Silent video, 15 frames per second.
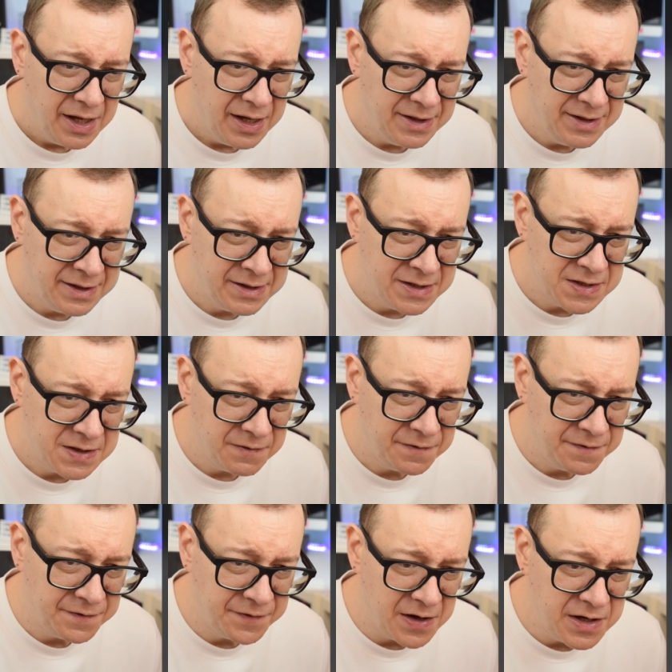and that is a
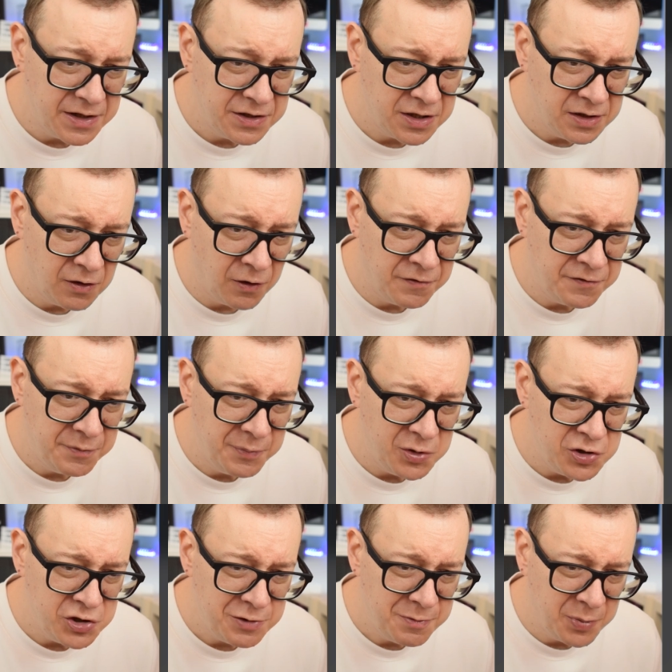function of
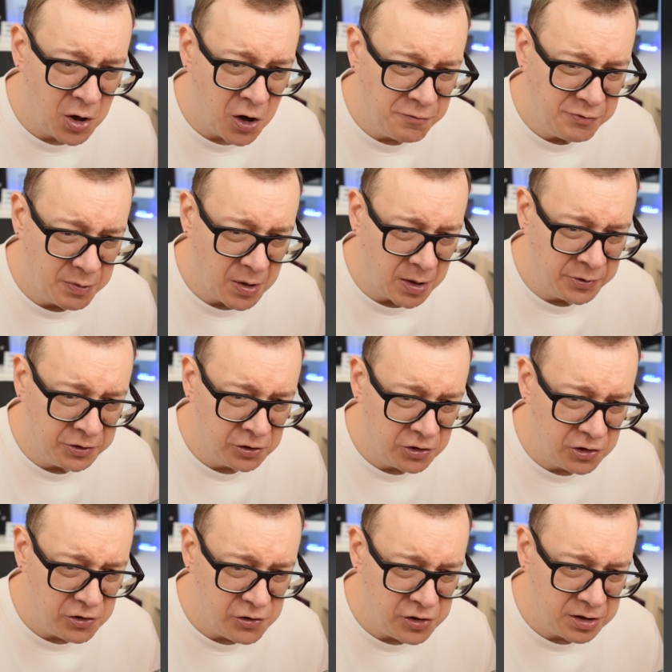push, pop, pop to
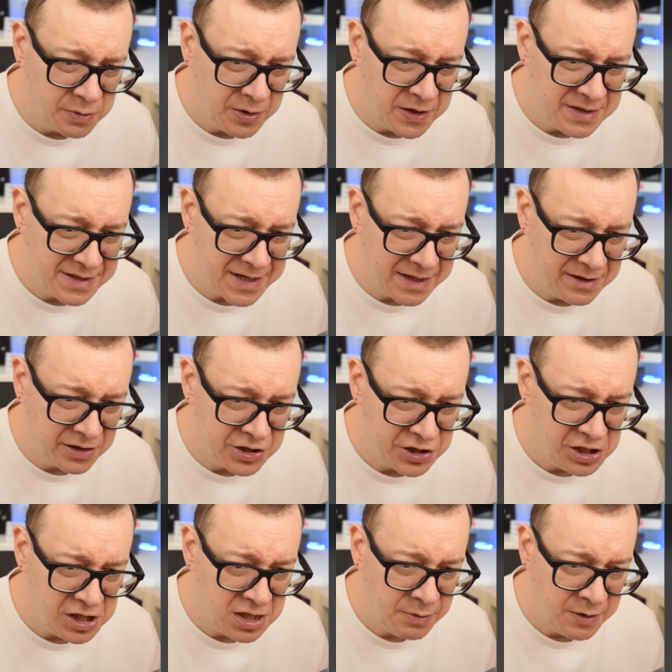root, present the
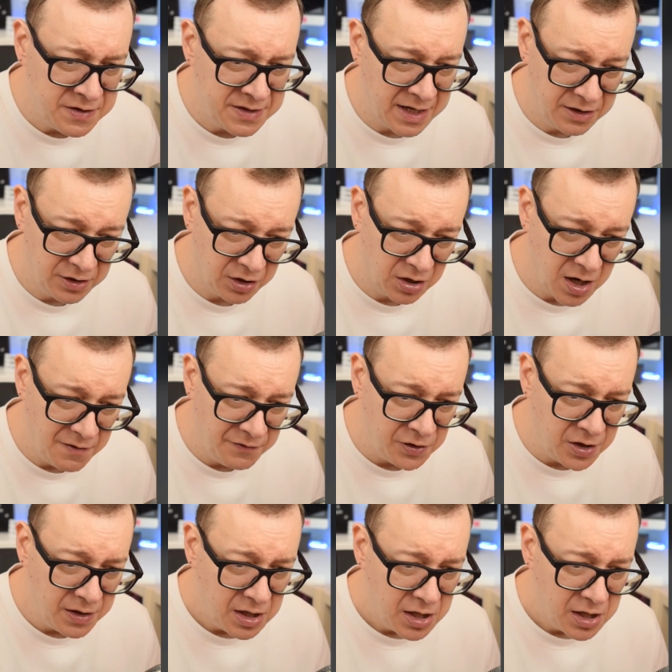sheet, present the cover,